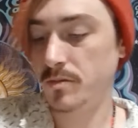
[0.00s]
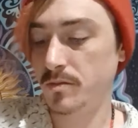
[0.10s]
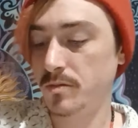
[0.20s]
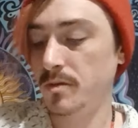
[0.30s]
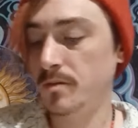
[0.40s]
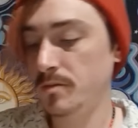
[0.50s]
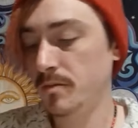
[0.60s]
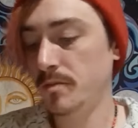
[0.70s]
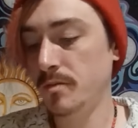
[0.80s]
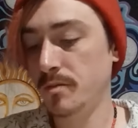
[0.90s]

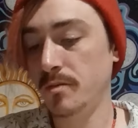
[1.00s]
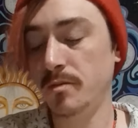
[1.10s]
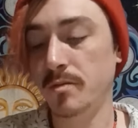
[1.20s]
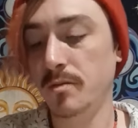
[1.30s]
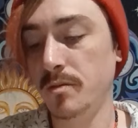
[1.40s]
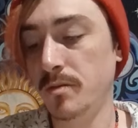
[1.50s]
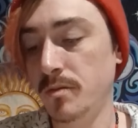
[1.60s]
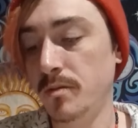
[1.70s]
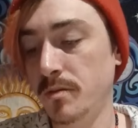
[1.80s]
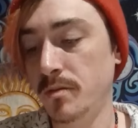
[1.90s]

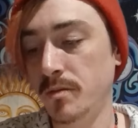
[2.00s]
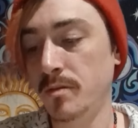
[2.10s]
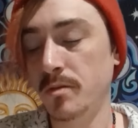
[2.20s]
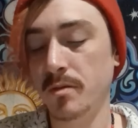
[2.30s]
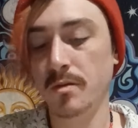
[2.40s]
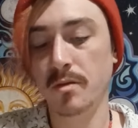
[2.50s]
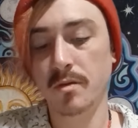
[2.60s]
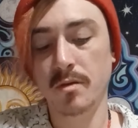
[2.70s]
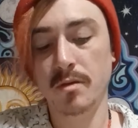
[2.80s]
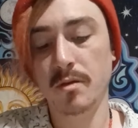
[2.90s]

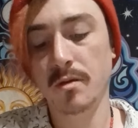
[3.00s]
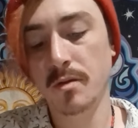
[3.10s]
Nothing is said.